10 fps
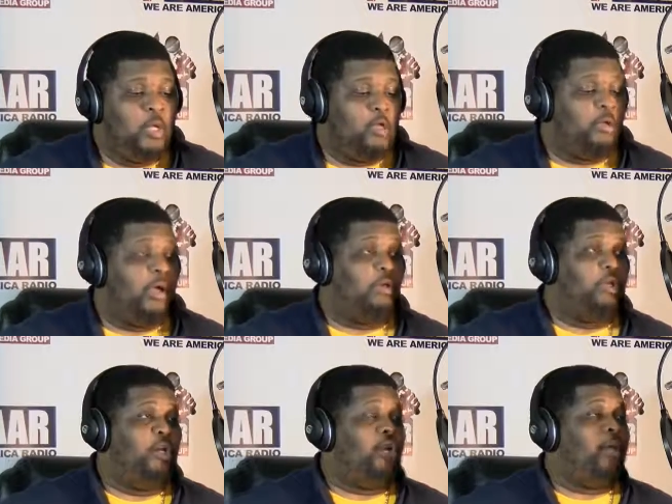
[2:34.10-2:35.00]
Yeah,
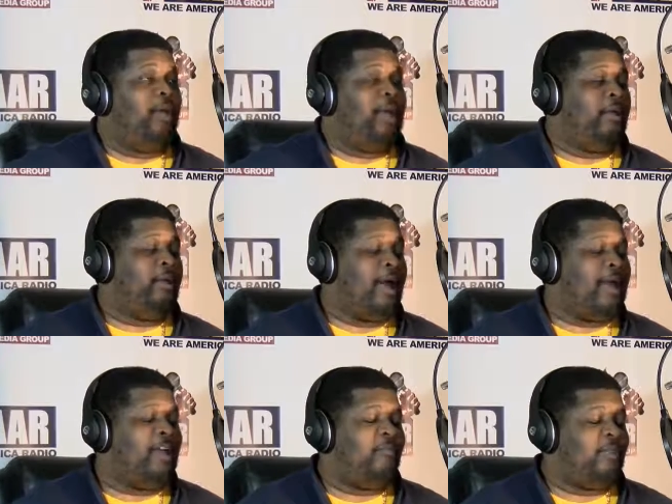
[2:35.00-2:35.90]
you know what? And
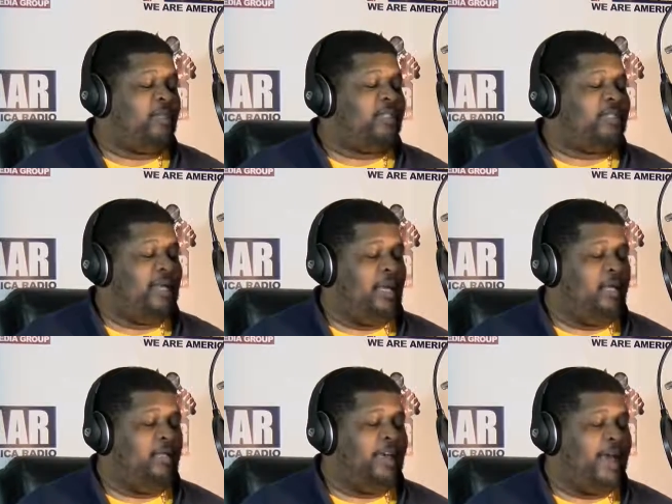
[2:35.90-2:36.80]
I have been
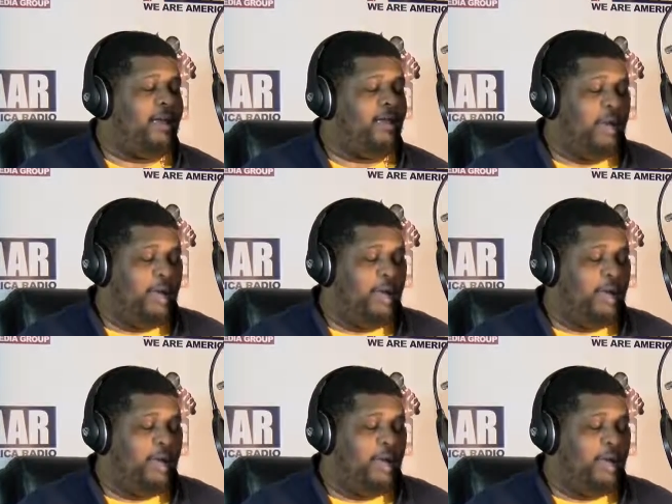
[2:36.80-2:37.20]
seeing that